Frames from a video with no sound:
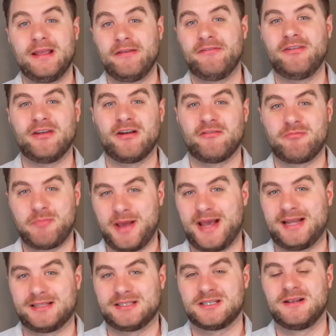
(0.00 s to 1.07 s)
if you have
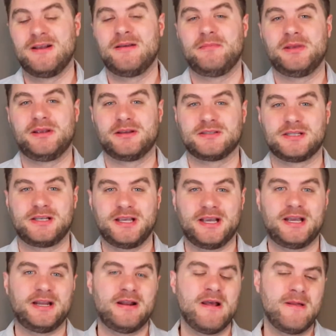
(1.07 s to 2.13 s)
pets, because
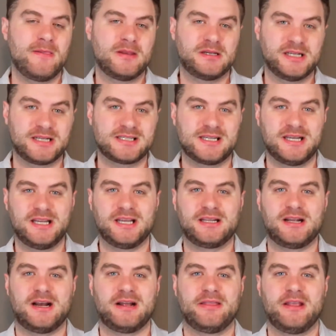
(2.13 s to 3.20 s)
again, ticks can get
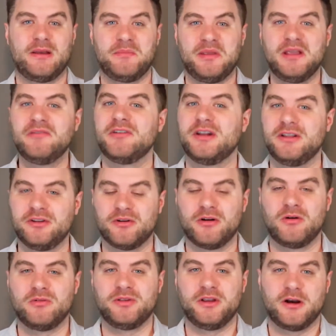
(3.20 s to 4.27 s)
on them even in your
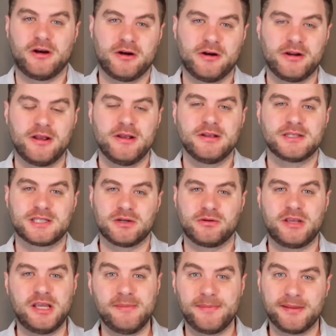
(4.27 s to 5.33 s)
own yard. So
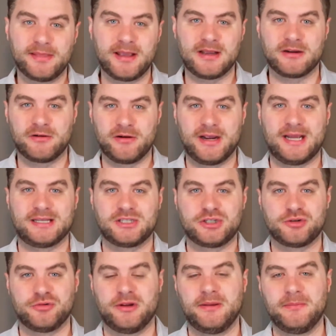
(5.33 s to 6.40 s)
keeping that grass
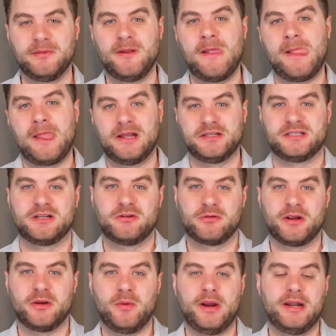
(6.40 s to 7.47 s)
trimmed is a
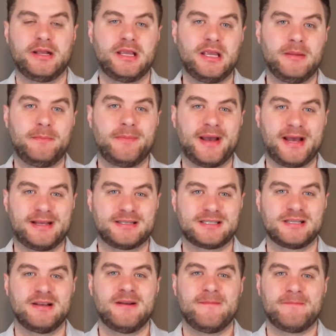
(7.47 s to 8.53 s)
great way to keep
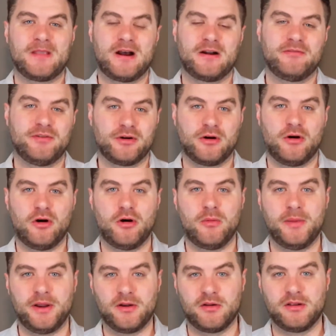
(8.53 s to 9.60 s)
pests out of your
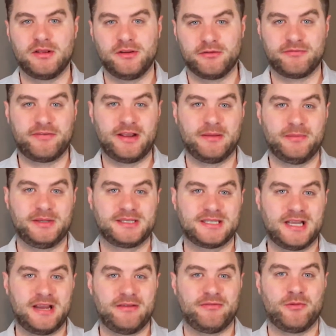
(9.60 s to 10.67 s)
home and your family
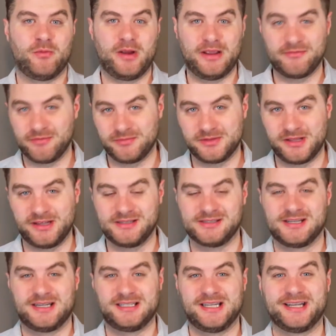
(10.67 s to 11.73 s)
safe away from things
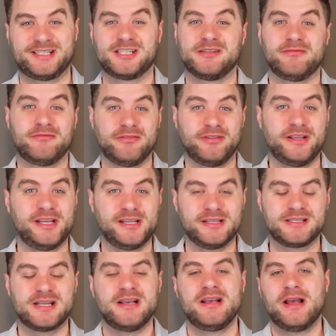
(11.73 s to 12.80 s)
like ticks and
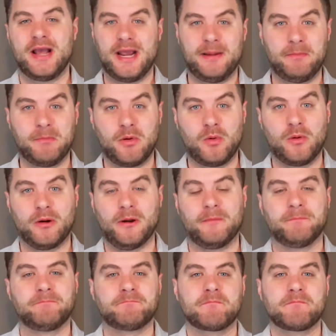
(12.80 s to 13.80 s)
fleas and more.